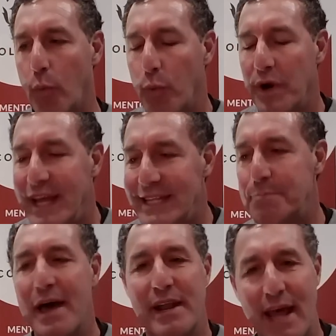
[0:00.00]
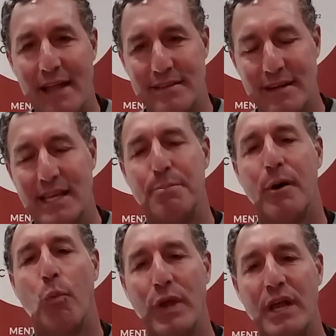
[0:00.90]
We're an independent entity,
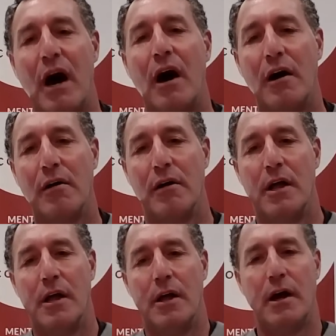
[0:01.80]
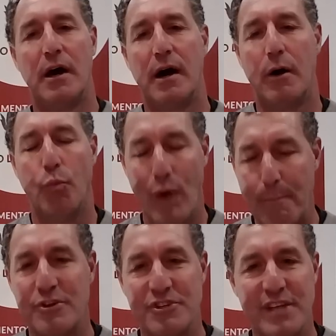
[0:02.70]
but we are
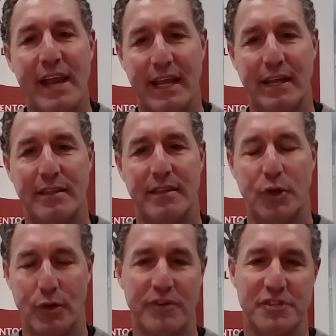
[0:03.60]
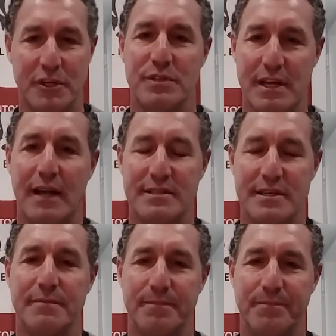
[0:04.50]
representing the University of Wisconsin.